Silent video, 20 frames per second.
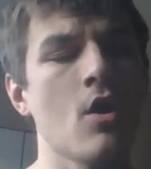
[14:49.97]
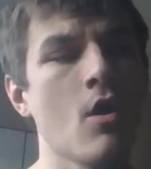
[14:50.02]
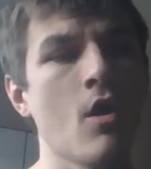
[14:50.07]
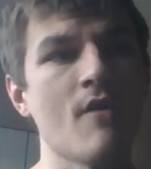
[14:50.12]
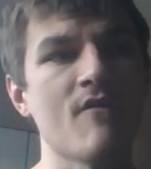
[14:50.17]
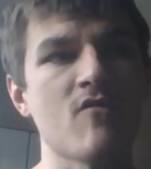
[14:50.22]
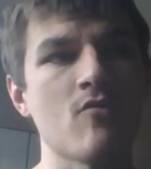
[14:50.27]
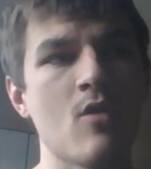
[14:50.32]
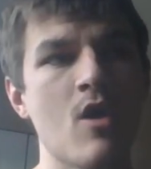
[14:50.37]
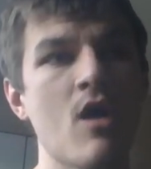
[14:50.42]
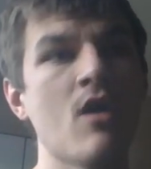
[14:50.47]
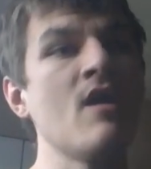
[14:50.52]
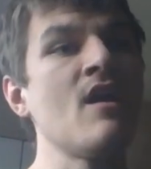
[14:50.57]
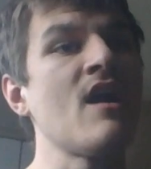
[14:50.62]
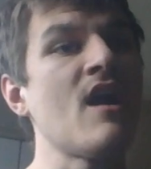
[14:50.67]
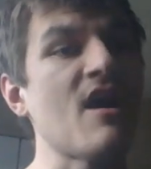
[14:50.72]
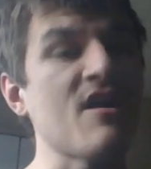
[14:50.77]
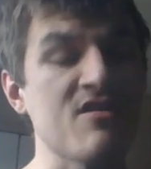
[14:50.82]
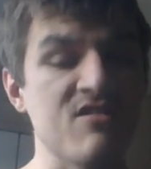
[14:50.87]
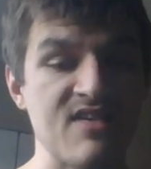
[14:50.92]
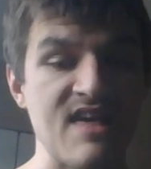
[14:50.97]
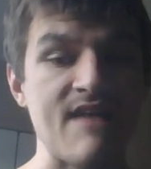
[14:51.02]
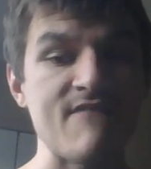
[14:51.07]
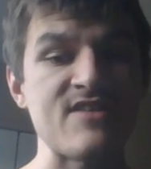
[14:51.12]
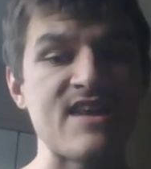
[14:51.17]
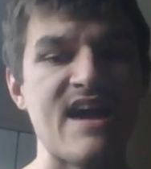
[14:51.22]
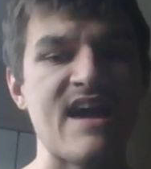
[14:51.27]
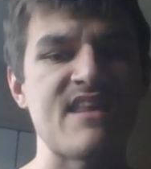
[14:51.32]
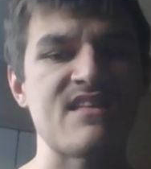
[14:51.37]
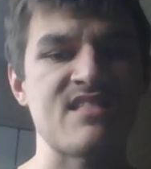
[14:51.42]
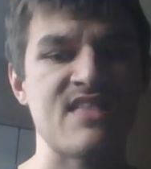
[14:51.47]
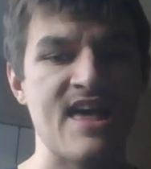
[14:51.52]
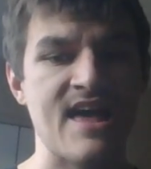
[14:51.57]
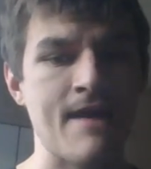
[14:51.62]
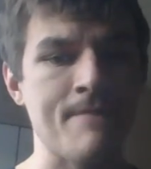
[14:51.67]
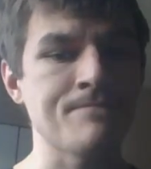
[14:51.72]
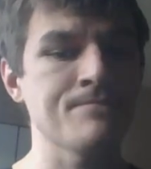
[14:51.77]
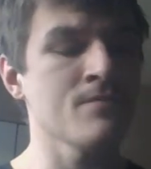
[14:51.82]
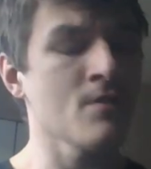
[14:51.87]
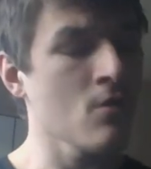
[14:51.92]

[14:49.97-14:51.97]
overall, a 7 out of 10.